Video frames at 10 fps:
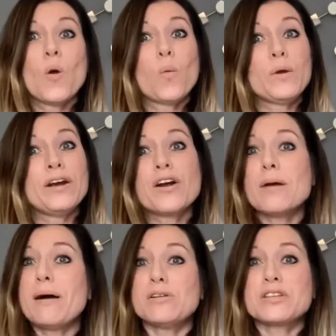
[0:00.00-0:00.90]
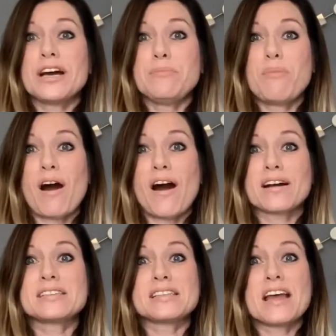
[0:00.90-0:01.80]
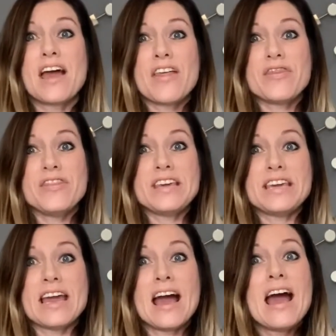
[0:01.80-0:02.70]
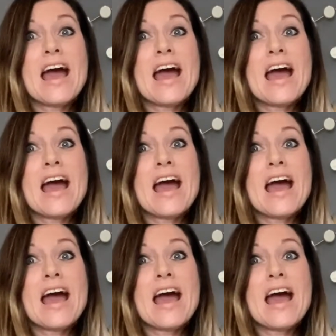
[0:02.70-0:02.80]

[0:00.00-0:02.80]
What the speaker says: we are about to unbox the